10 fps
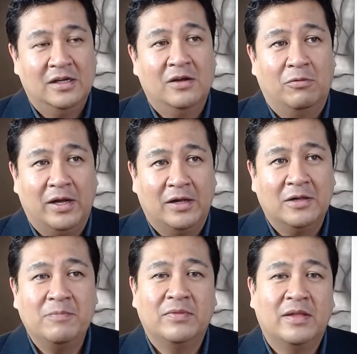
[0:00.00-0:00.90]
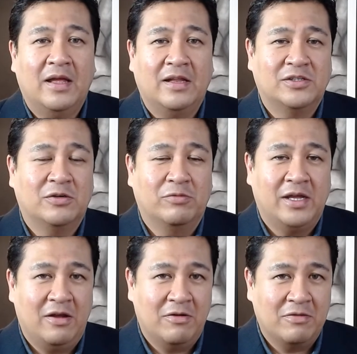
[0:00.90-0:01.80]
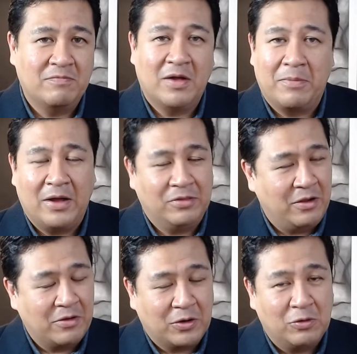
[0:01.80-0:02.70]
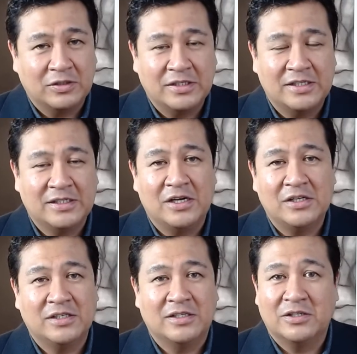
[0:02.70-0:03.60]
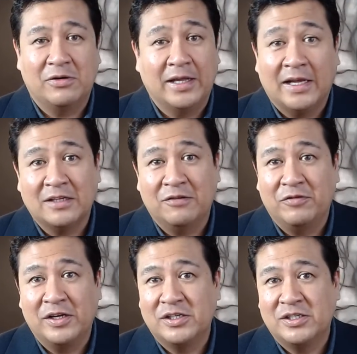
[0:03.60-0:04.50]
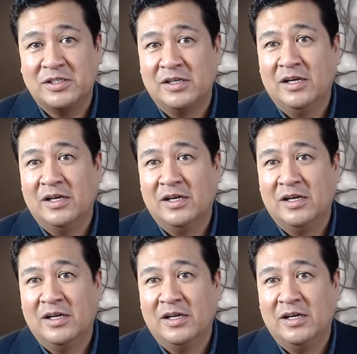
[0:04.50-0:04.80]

Well, and so we hear about their goals and such, and so I'd like to finish,